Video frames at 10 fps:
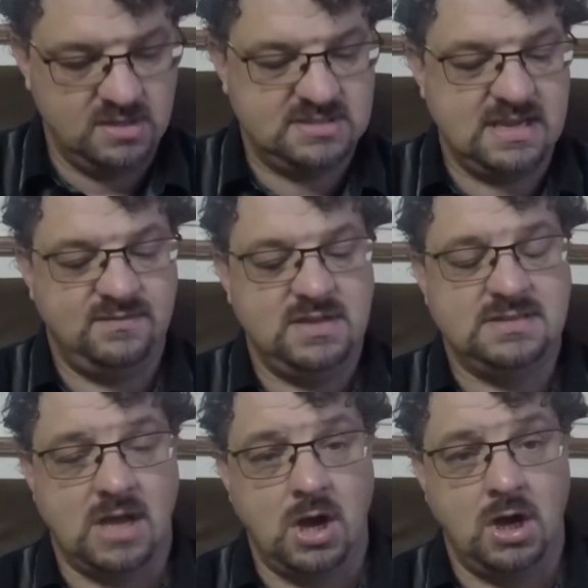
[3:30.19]
safeties
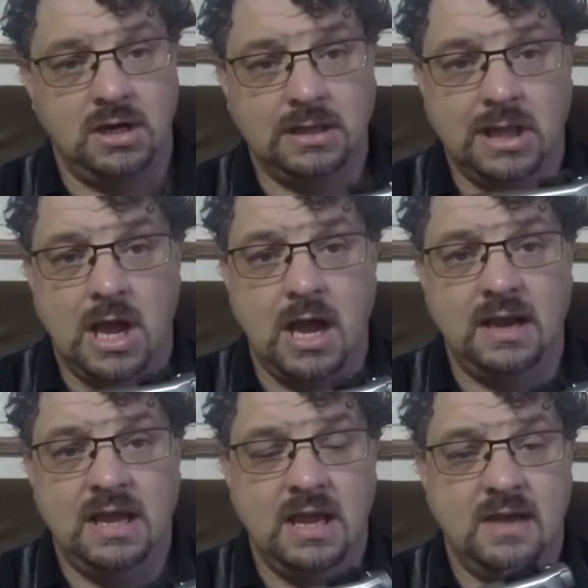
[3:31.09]
on a
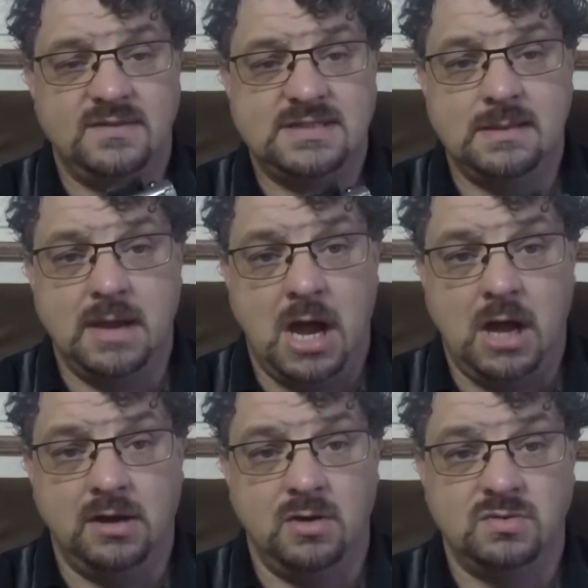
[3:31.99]
lot of
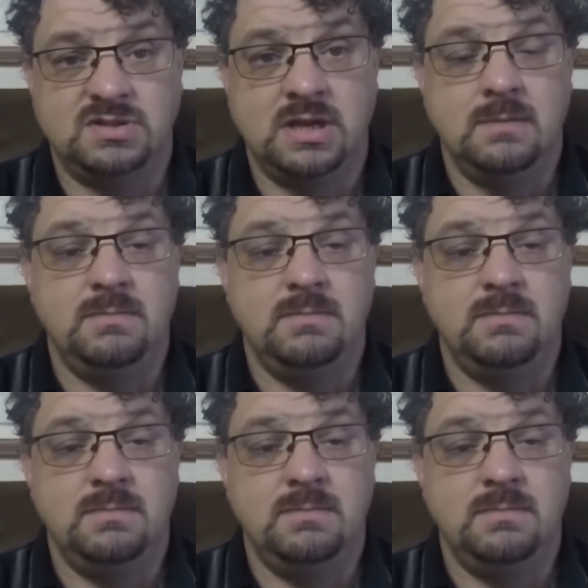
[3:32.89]
semi-autos,